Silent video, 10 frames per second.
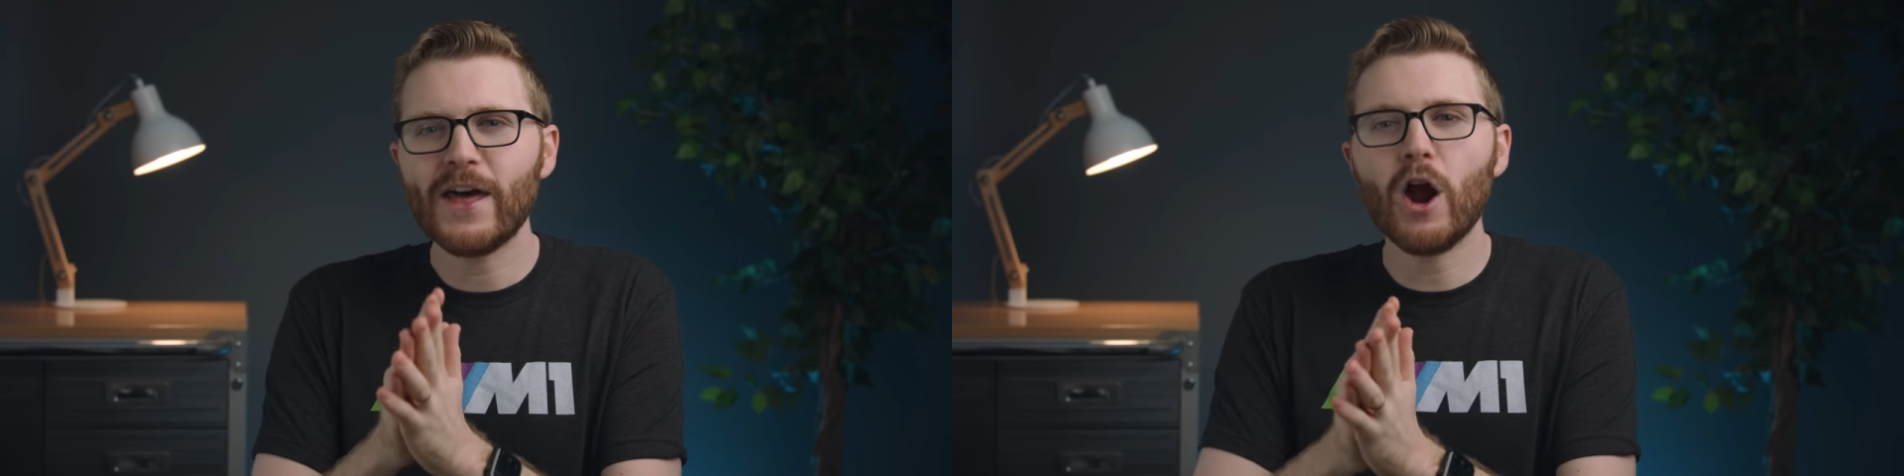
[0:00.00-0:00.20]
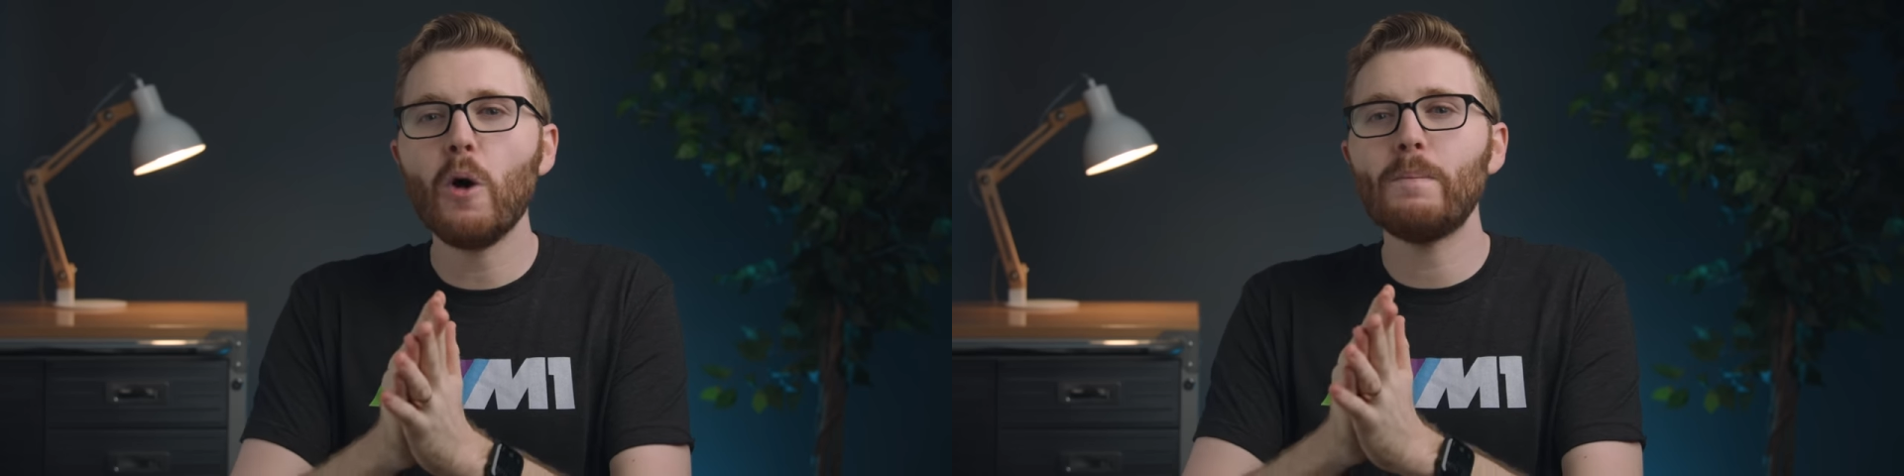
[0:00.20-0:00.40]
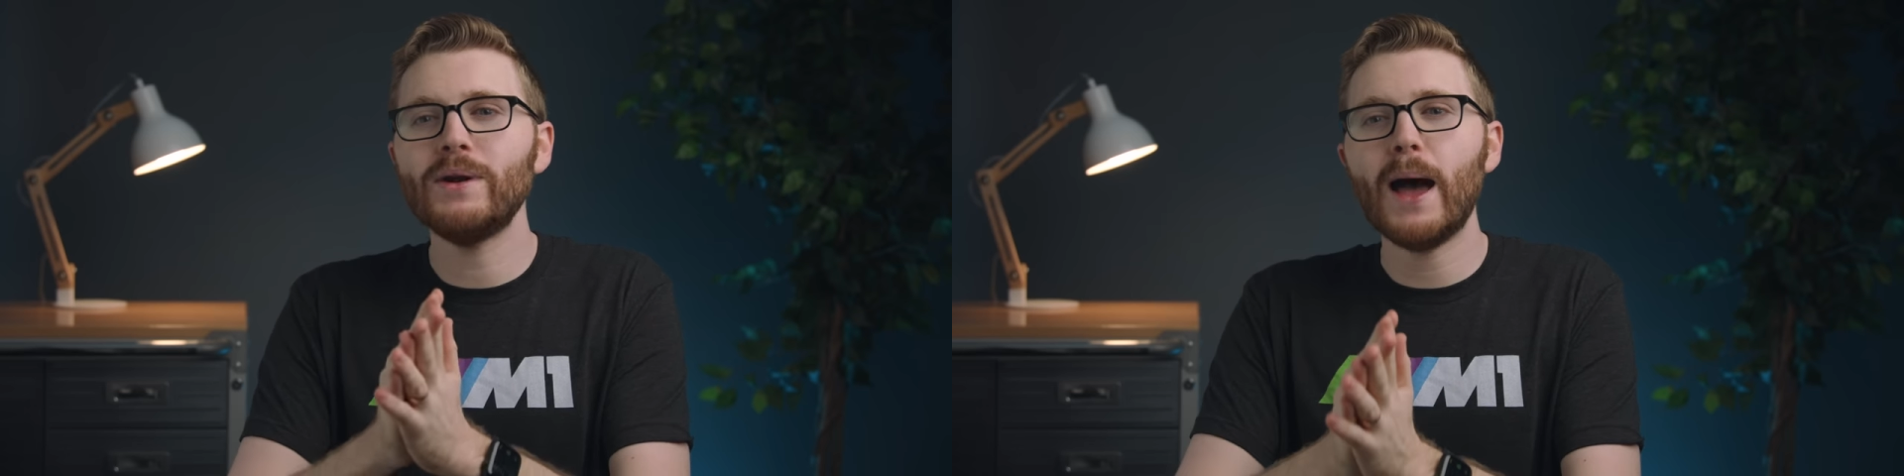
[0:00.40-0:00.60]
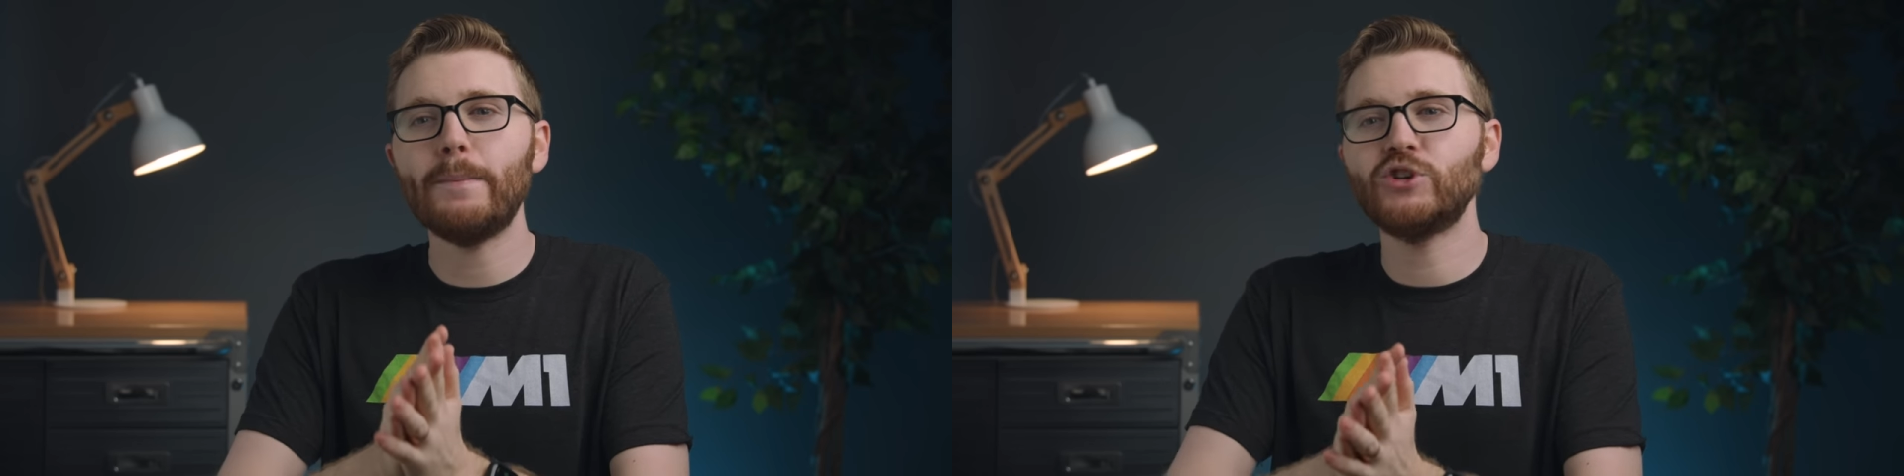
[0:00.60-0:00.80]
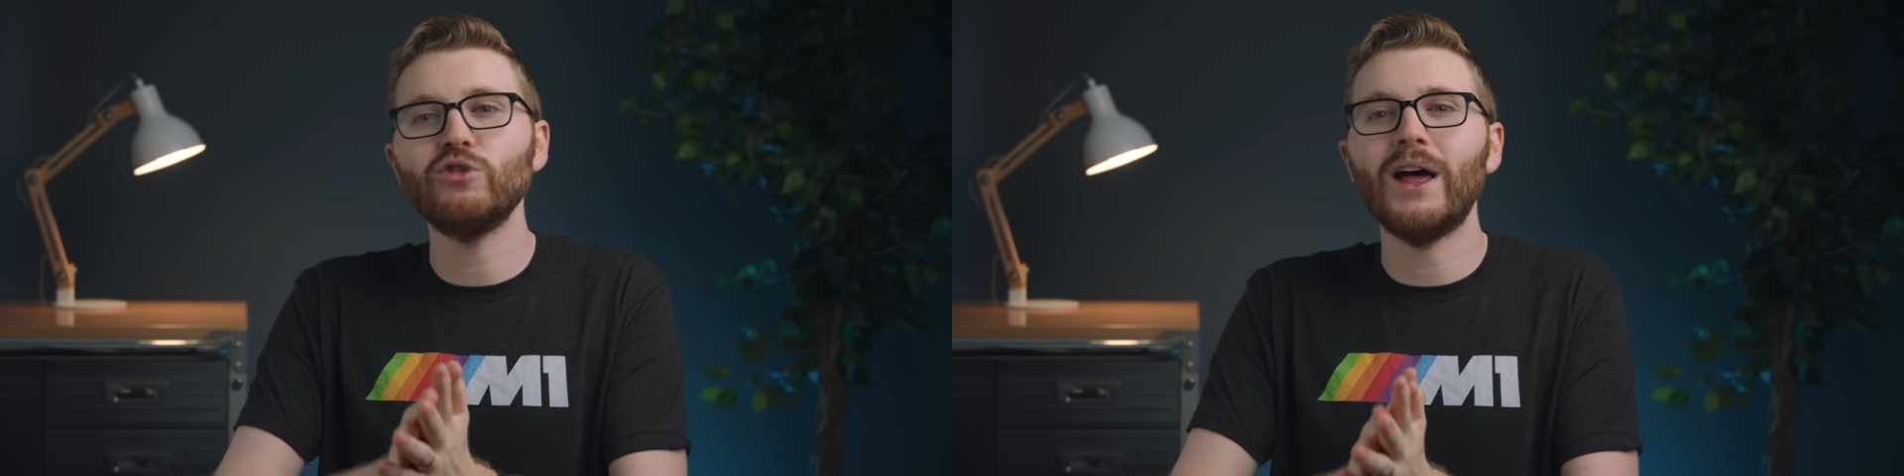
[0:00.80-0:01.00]
that opened
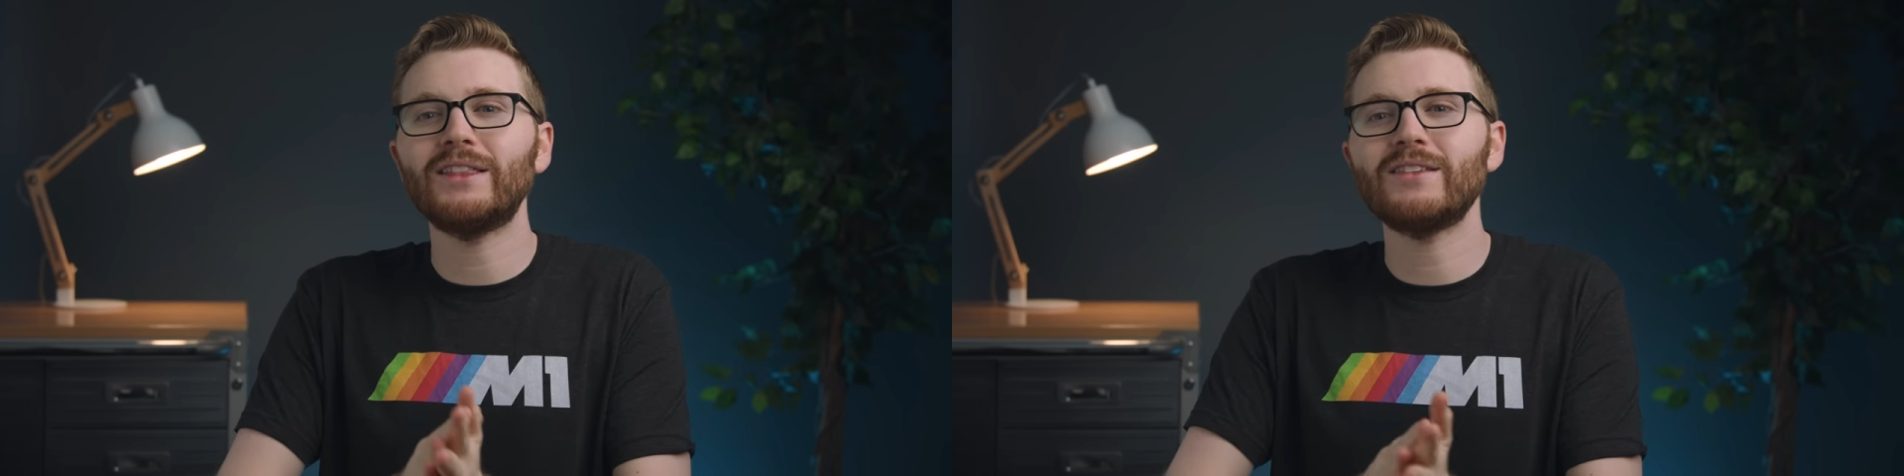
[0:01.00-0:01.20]
up to like